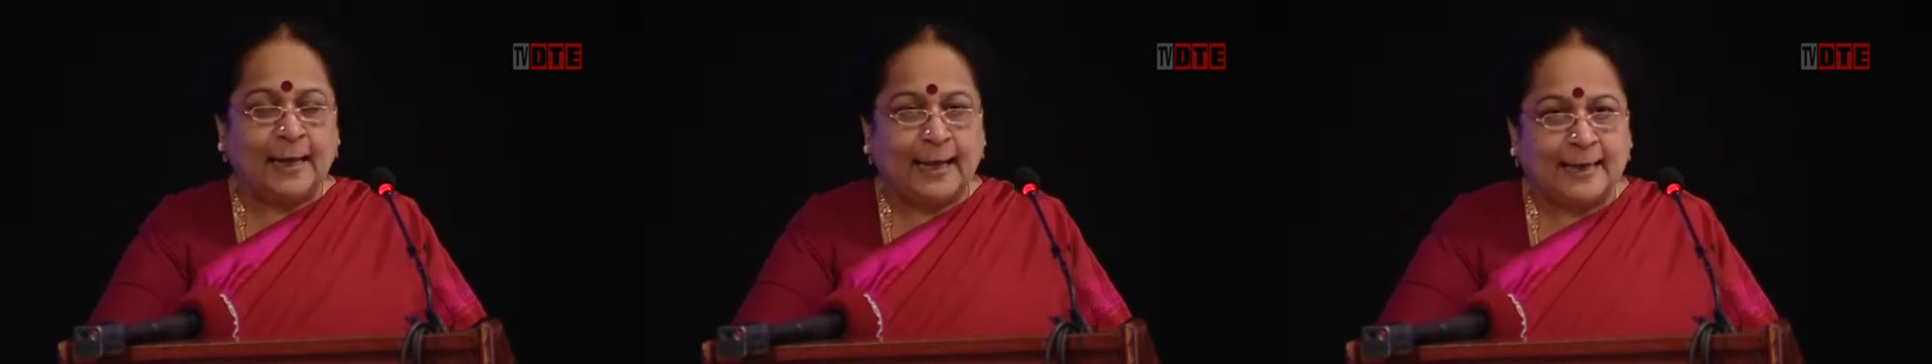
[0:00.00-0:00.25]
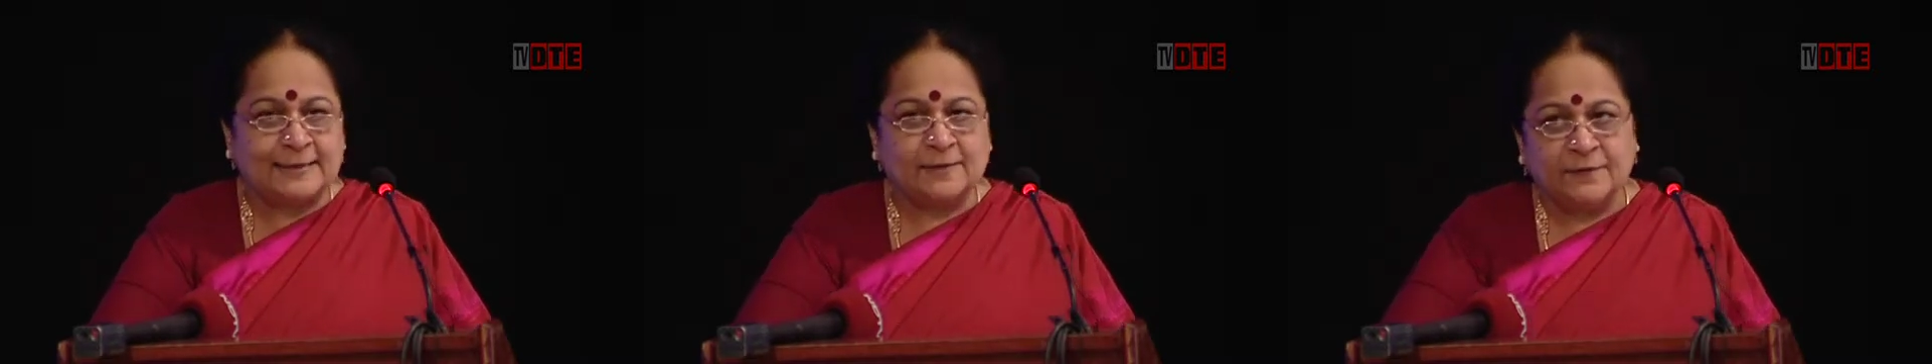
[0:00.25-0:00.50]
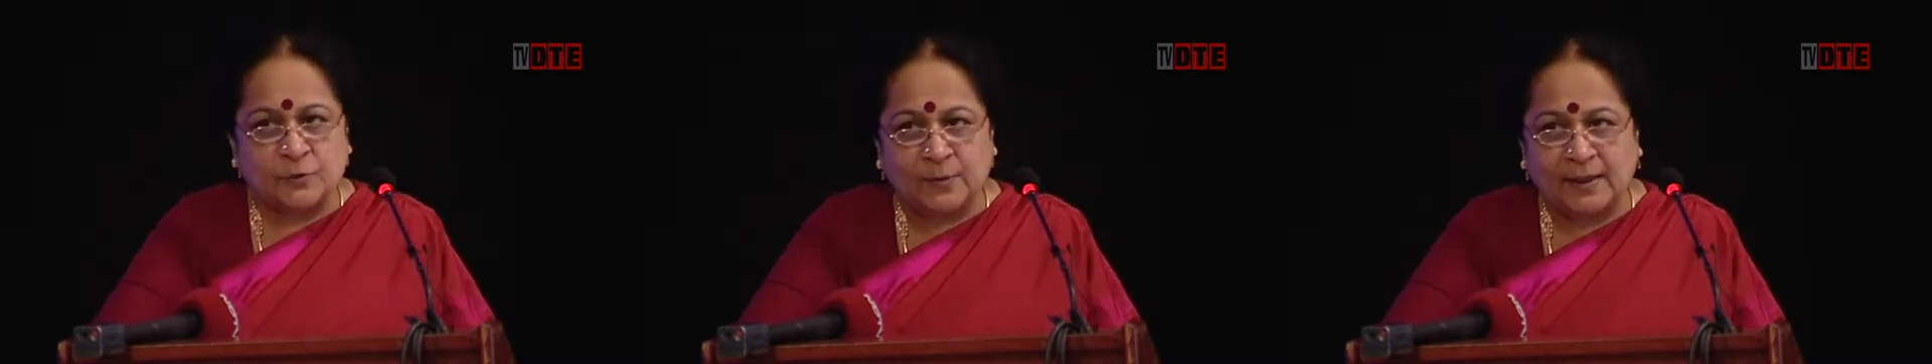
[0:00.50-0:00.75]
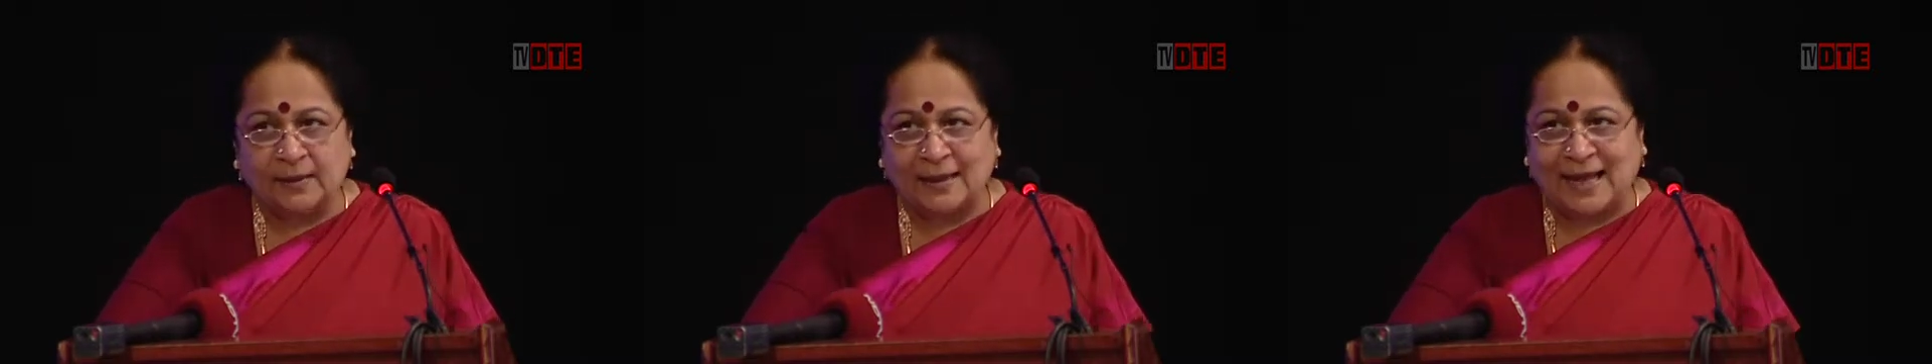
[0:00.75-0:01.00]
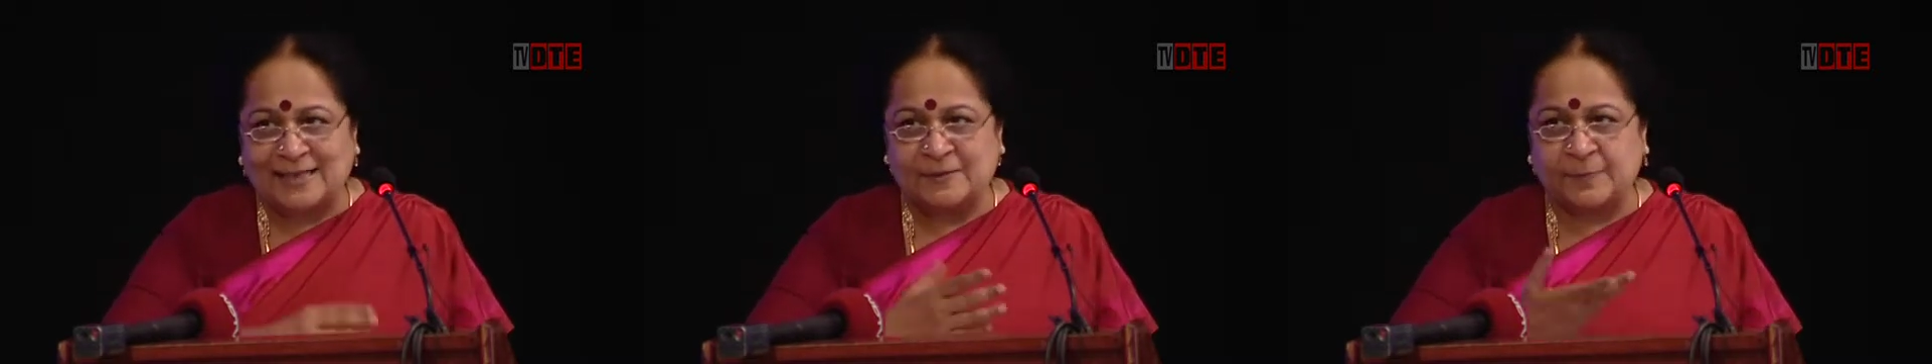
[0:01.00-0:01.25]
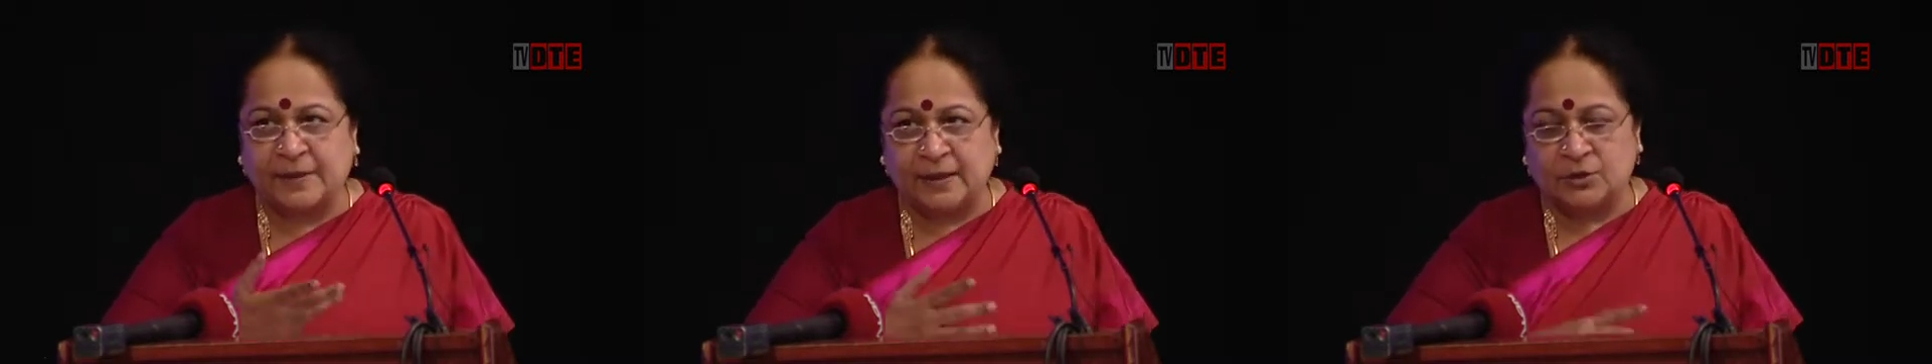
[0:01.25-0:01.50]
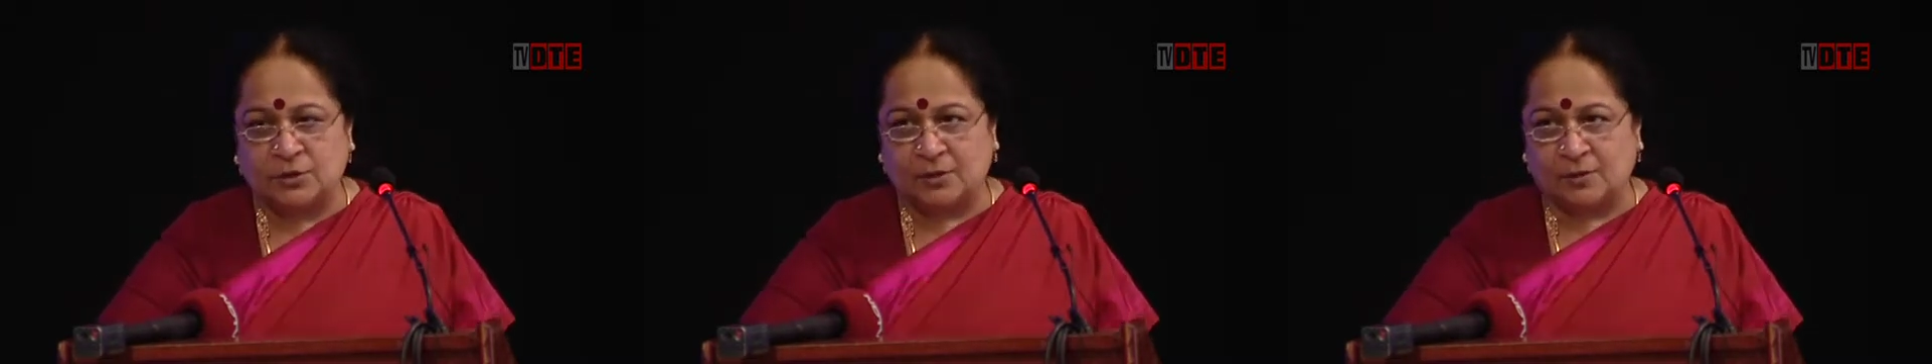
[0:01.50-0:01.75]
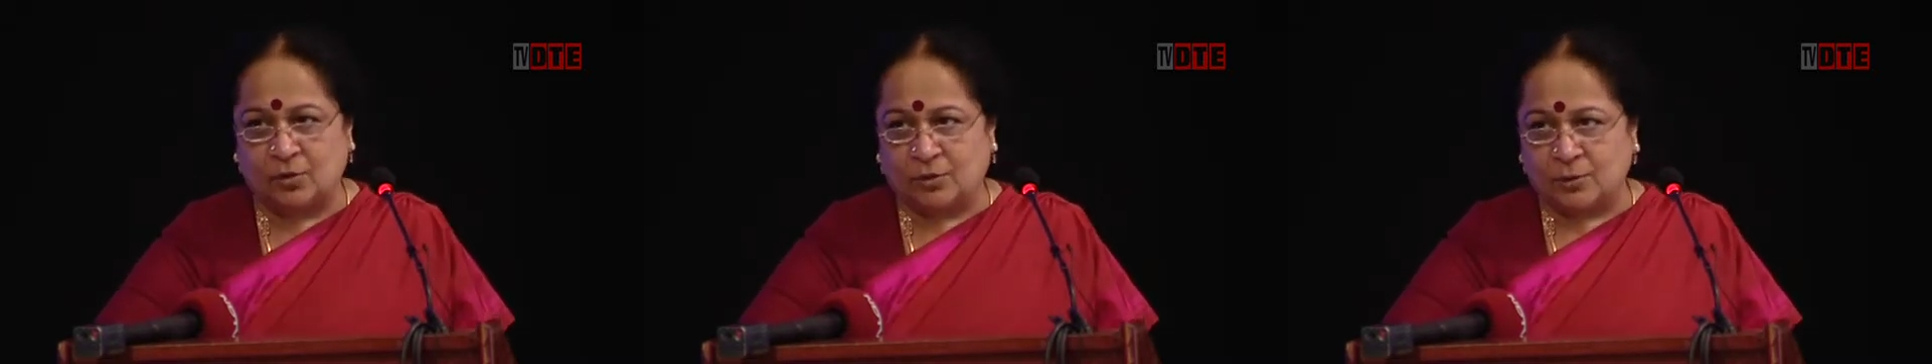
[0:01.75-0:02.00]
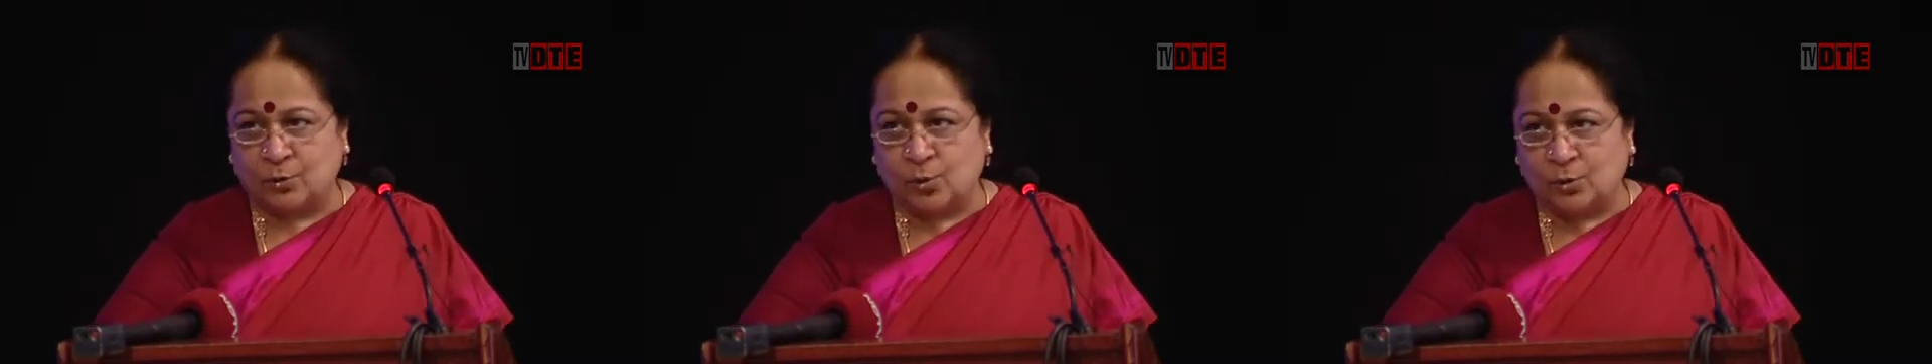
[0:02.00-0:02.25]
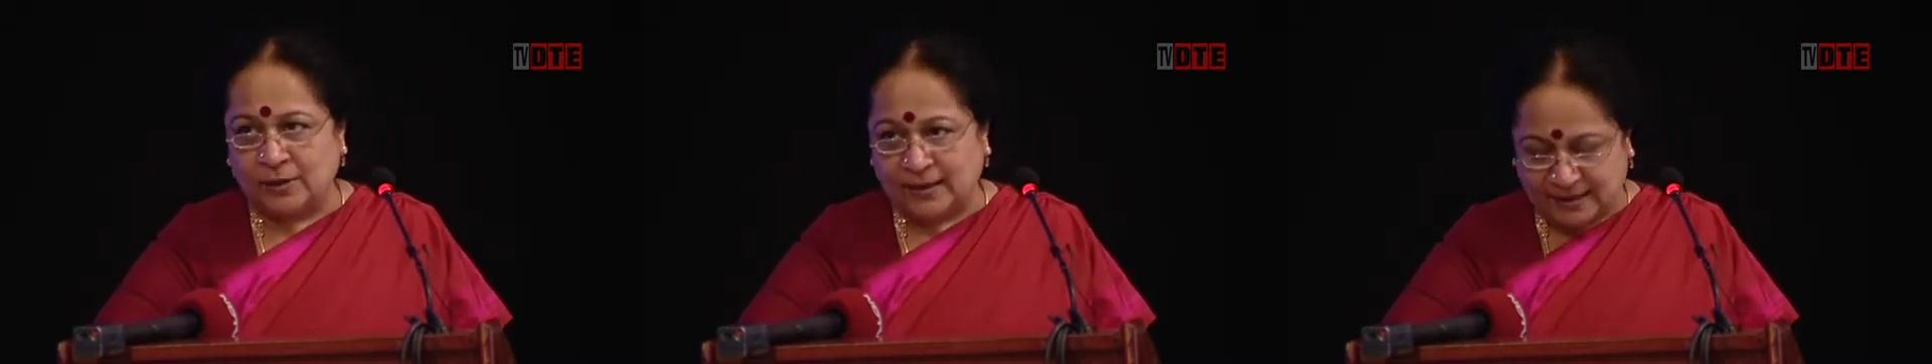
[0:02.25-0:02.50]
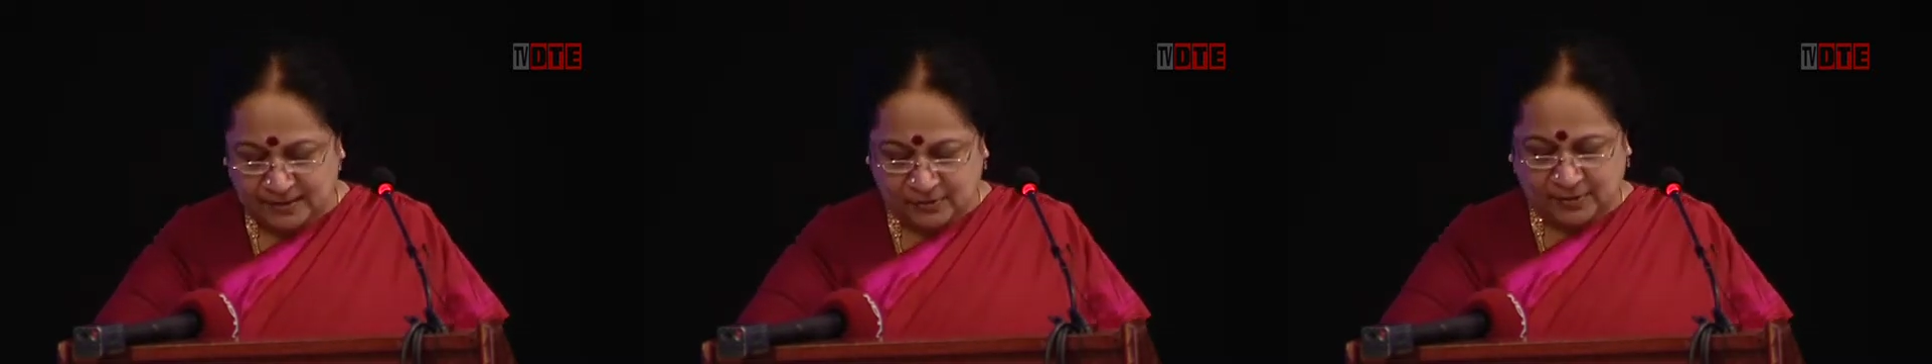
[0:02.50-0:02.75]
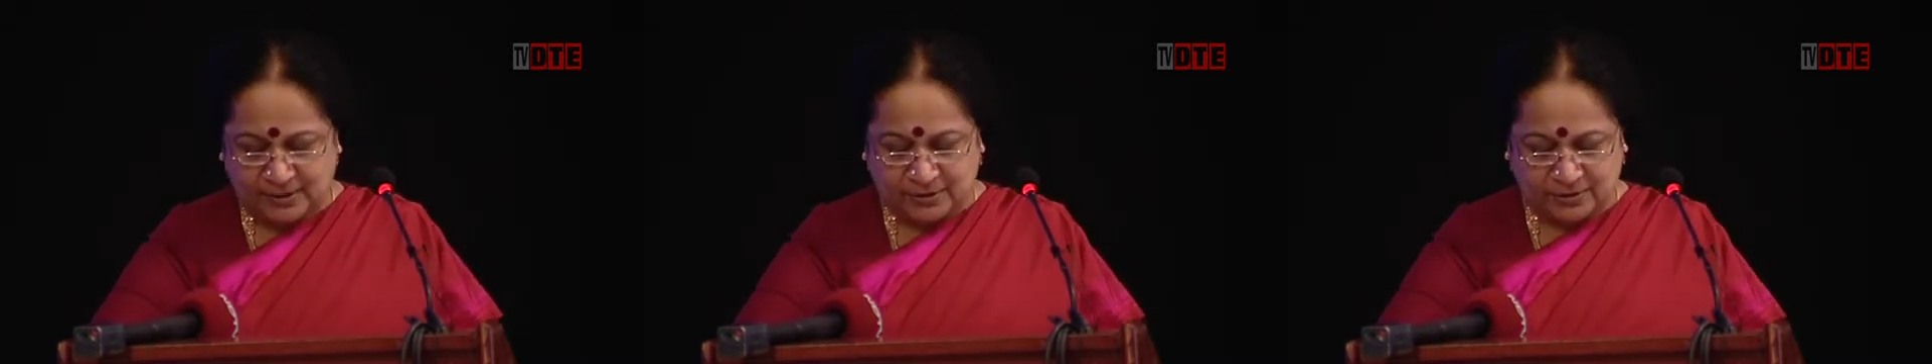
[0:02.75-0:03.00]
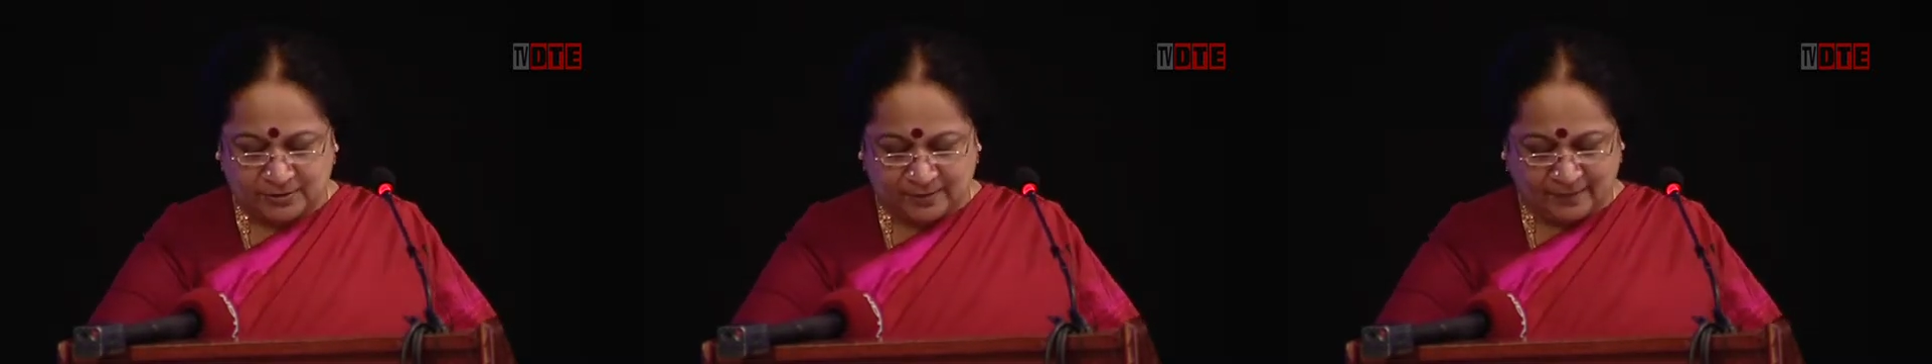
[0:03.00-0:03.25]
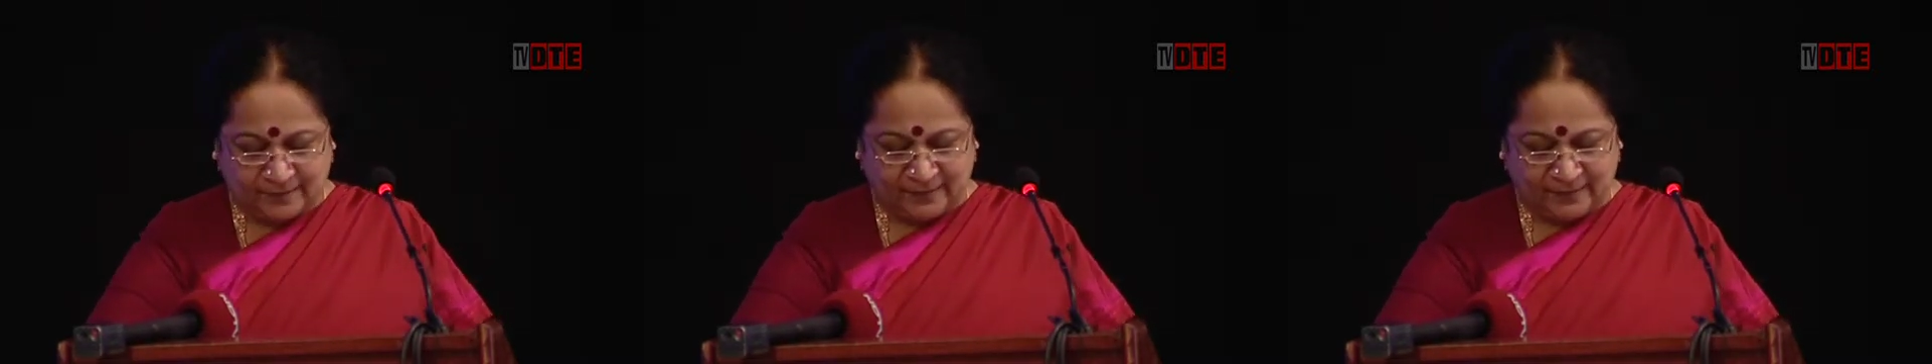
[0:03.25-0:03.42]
as if it were an aspiration or a goal in isolation.